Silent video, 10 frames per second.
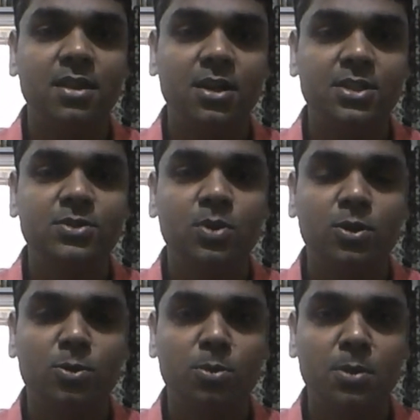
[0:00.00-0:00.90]
That is what
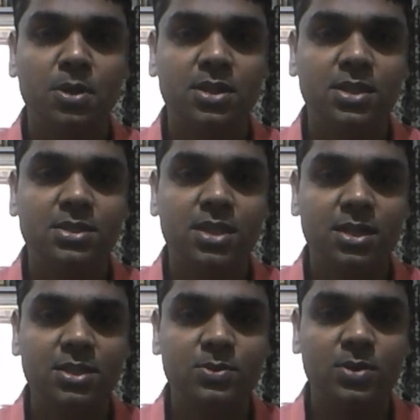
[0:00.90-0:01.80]
homeopathy is.
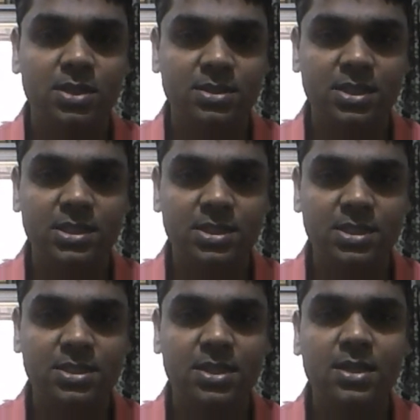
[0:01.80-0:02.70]
That is what essence is.